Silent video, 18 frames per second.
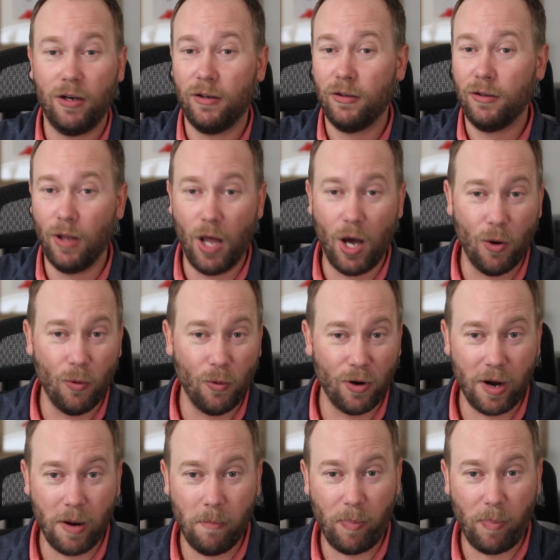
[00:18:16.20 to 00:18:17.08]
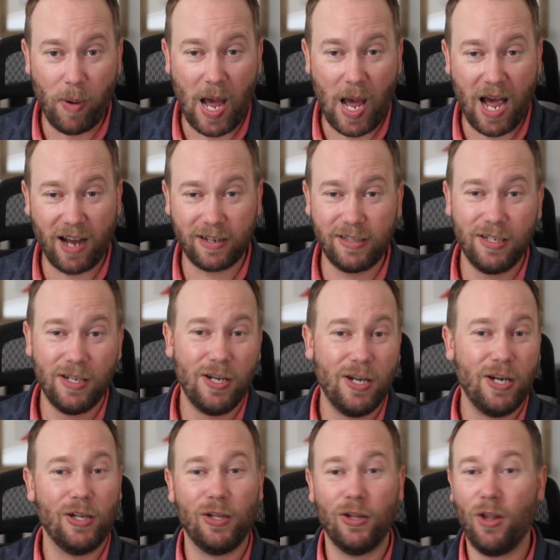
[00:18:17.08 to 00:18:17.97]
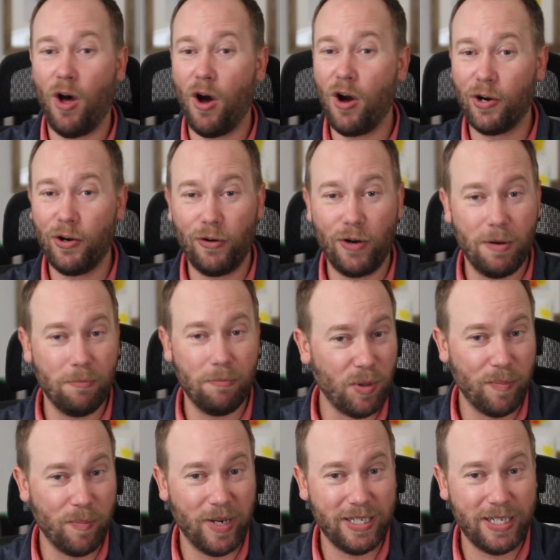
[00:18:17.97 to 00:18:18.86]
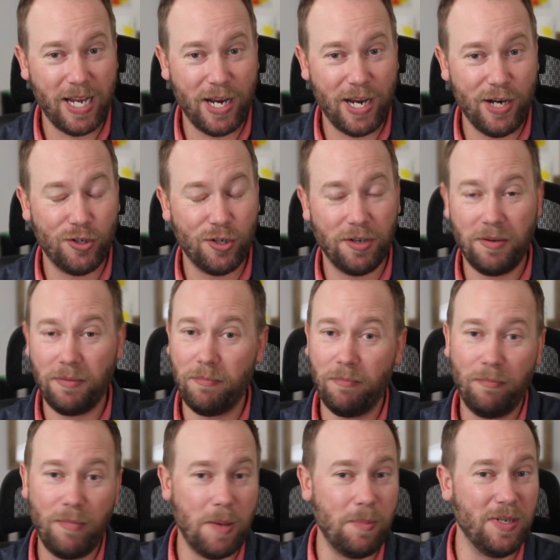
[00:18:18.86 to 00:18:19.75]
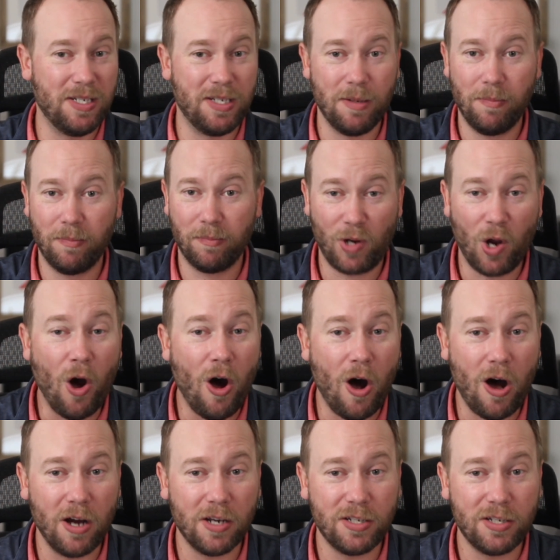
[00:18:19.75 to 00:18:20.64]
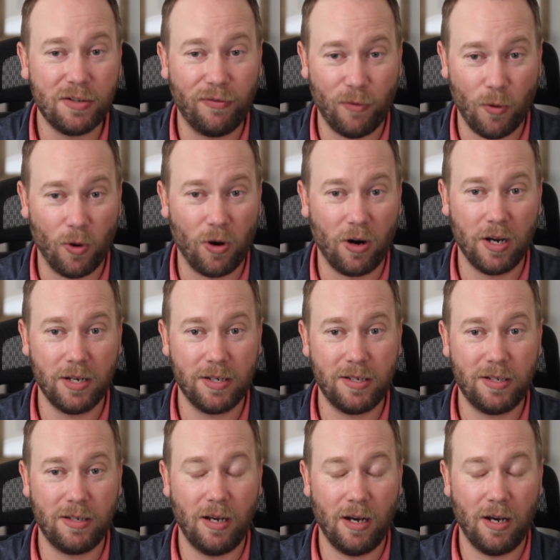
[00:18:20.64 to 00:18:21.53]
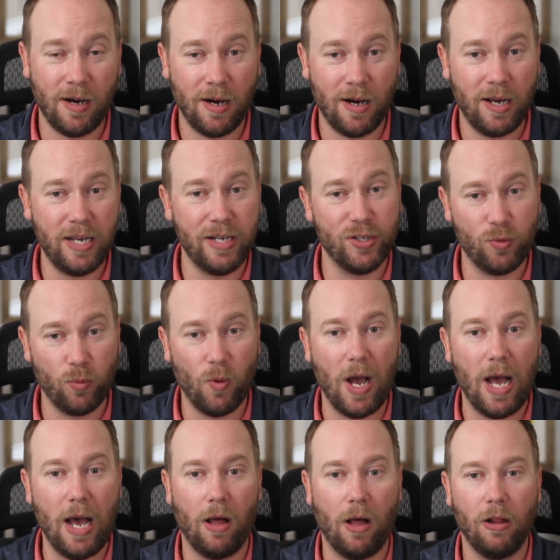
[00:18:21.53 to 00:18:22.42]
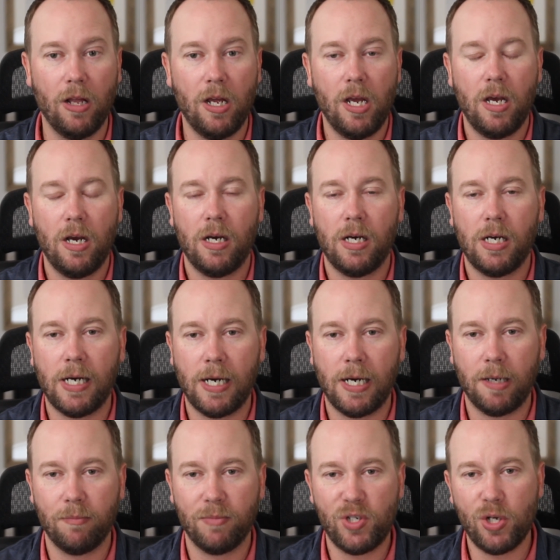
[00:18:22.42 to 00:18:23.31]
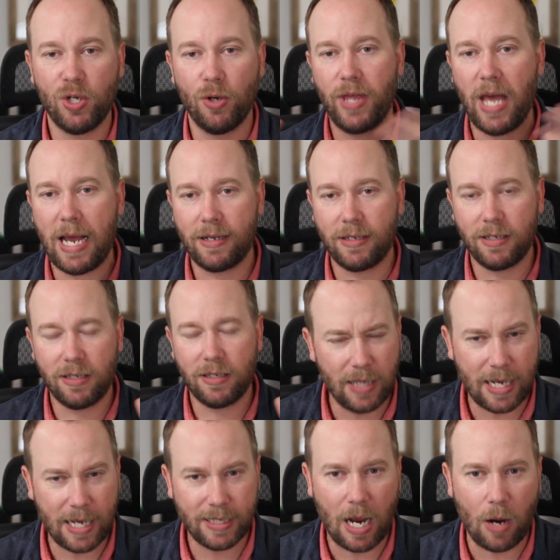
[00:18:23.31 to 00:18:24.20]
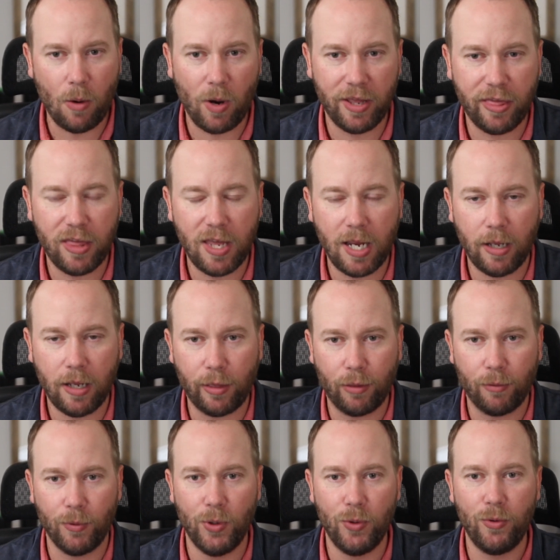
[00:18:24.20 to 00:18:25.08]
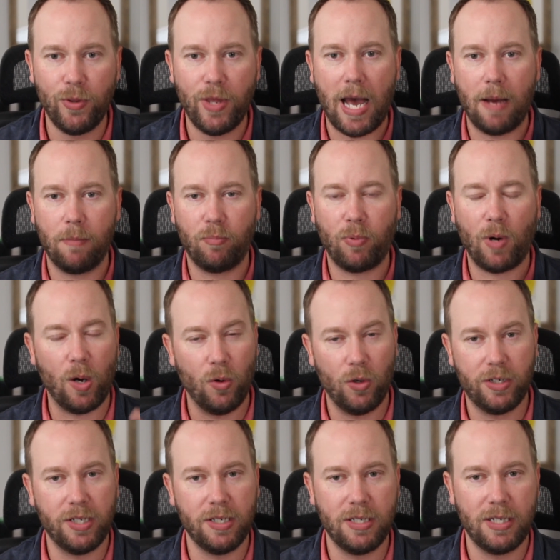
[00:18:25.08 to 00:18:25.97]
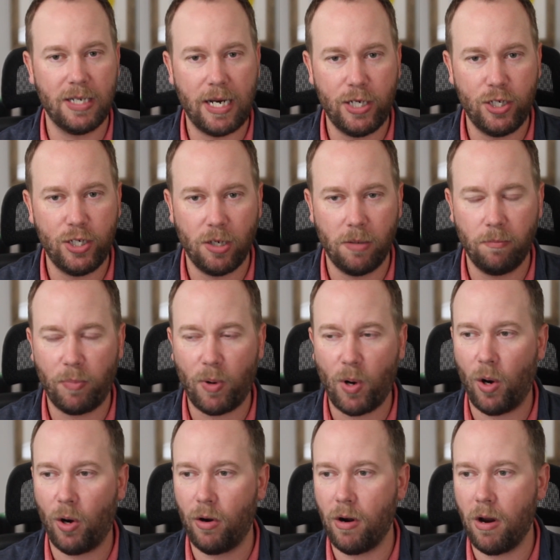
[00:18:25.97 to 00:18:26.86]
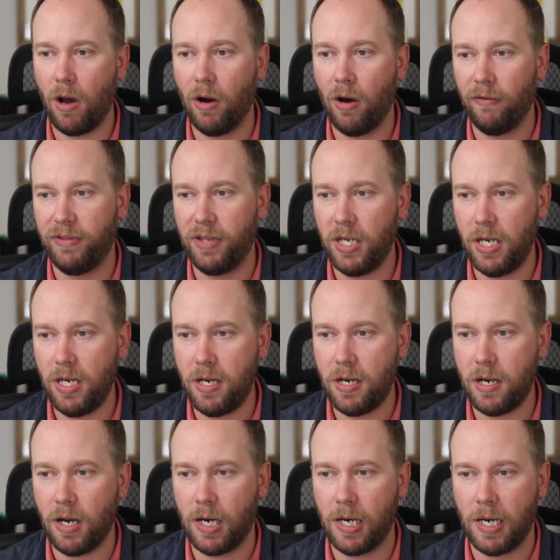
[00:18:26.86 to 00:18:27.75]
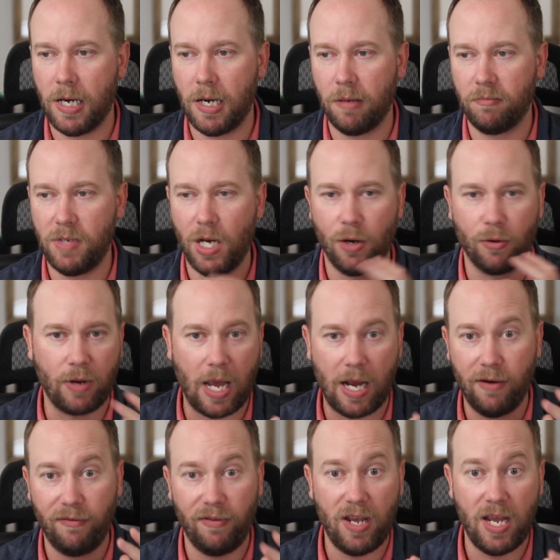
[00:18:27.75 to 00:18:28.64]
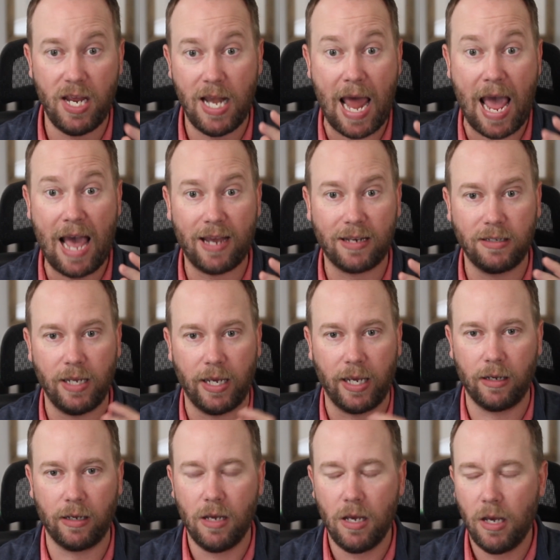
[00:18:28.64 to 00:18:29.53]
lower impact, longer implementation, maybe some cost for us as well. So that's how I think through that prioritization part of the, kind of enacting.